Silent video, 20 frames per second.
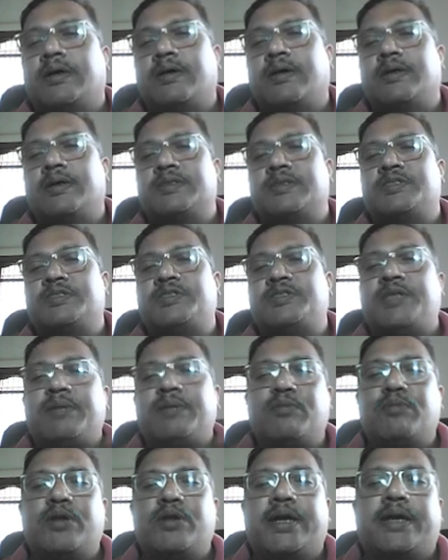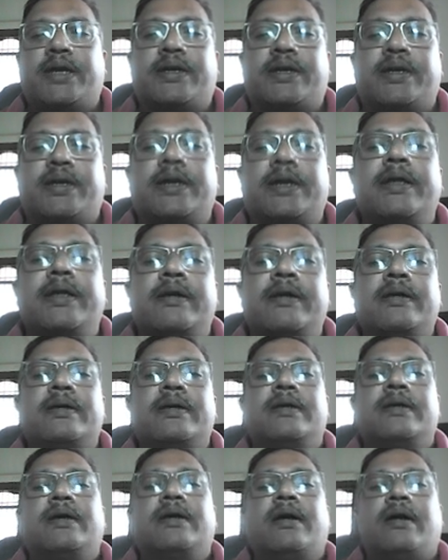stimulated
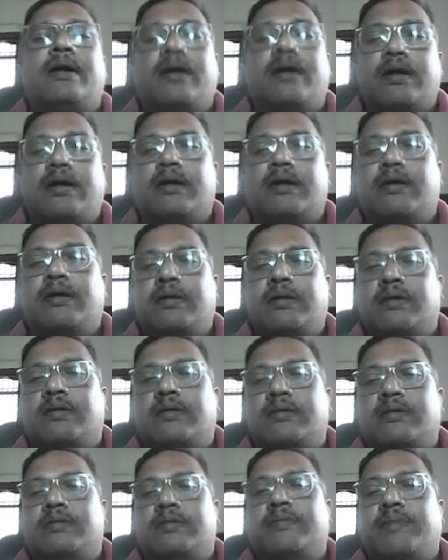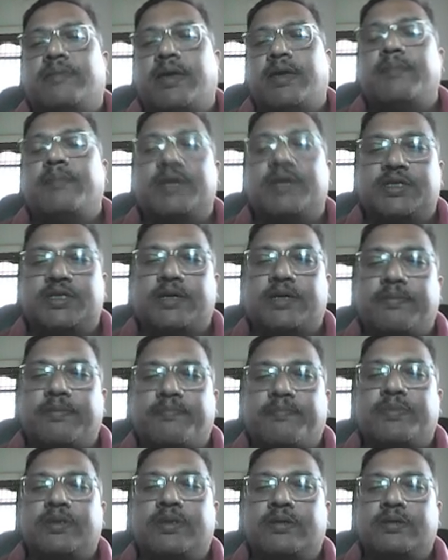uh, emission.
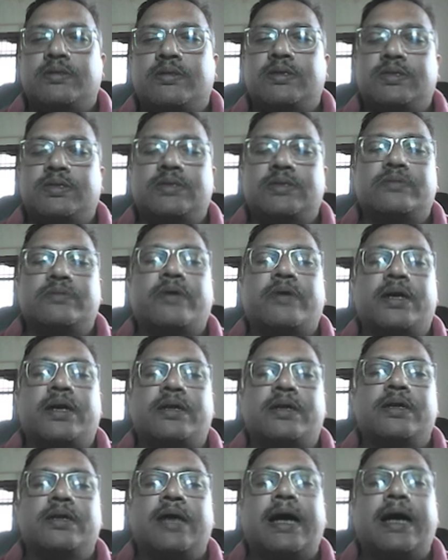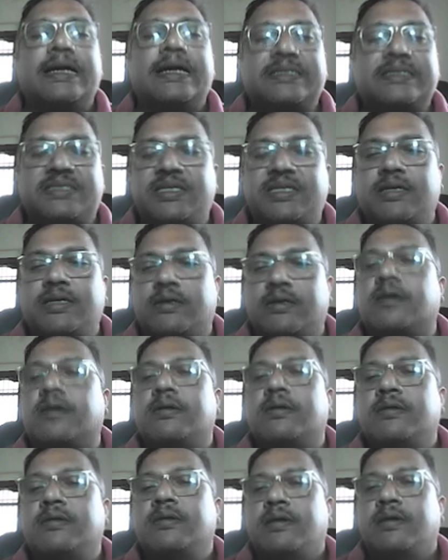This is what Einstein
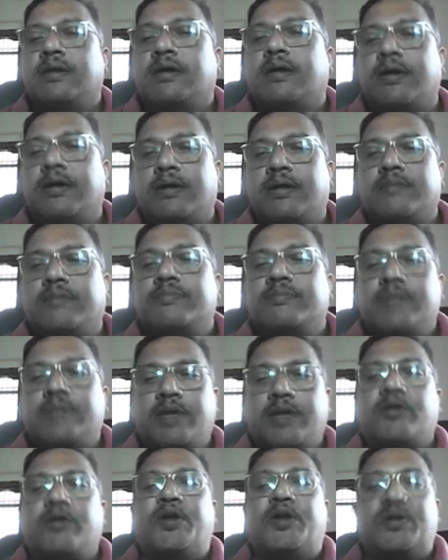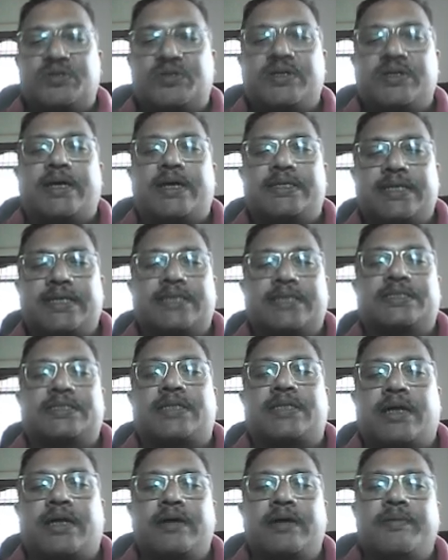introduced as
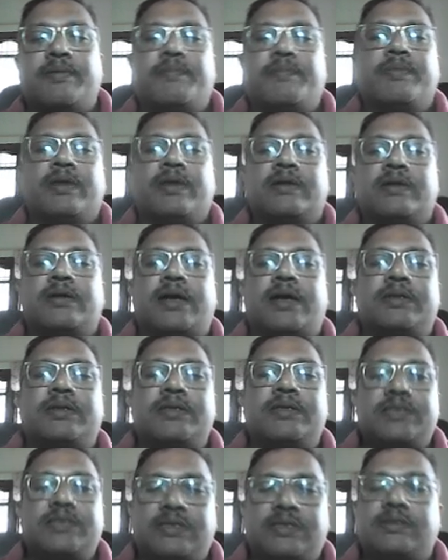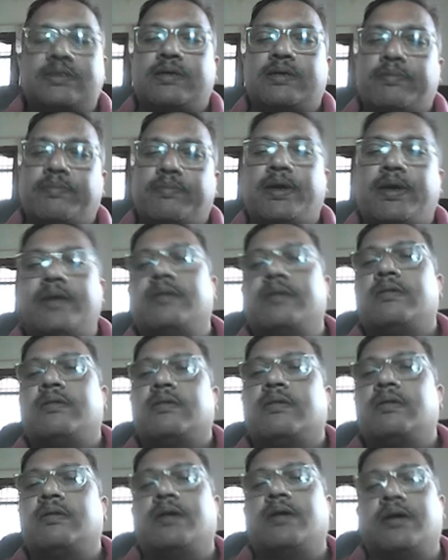extra, and this is the main
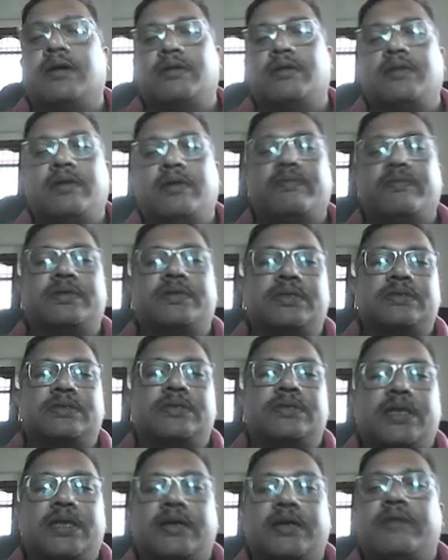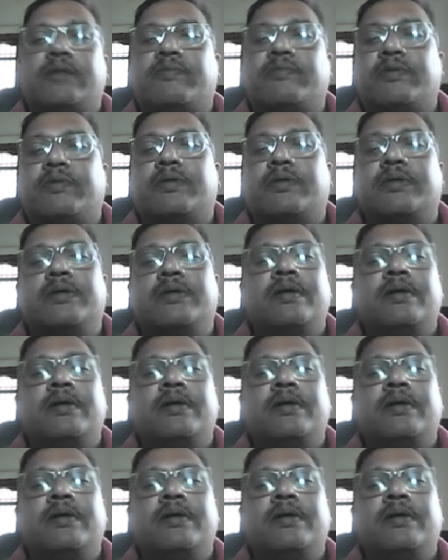thing which is needed for